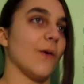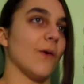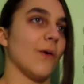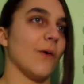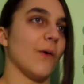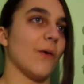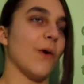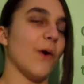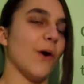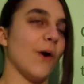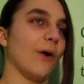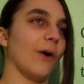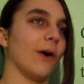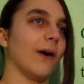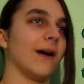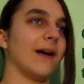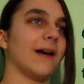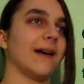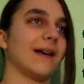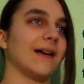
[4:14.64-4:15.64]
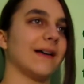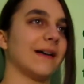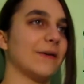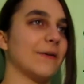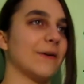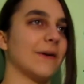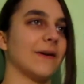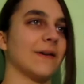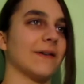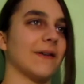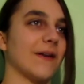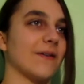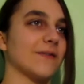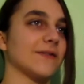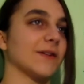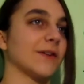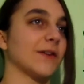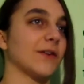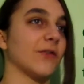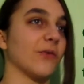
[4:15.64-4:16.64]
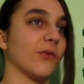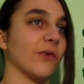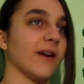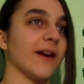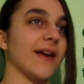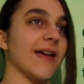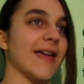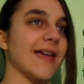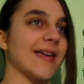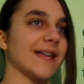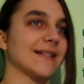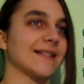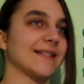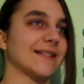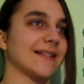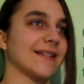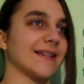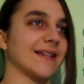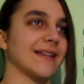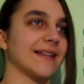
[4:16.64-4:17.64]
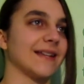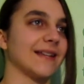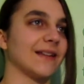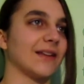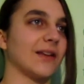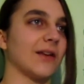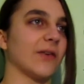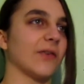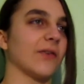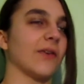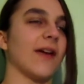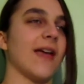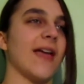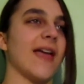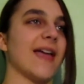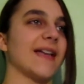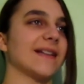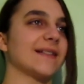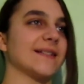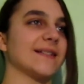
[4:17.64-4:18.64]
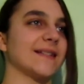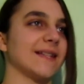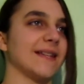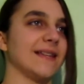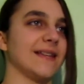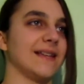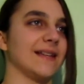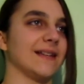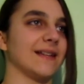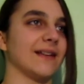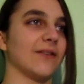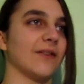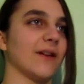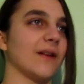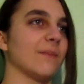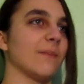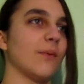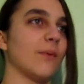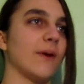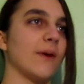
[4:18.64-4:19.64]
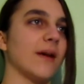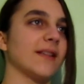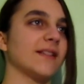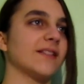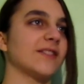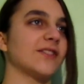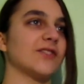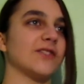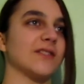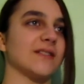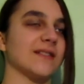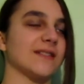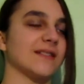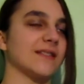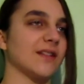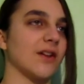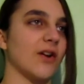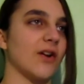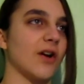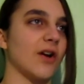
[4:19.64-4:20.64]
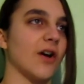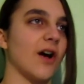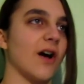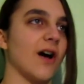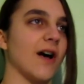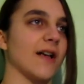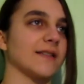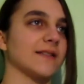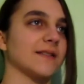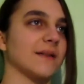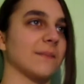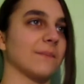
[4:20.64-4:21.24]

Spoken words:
Whew! That was a great scene. Great scene. Great points. Just awesome.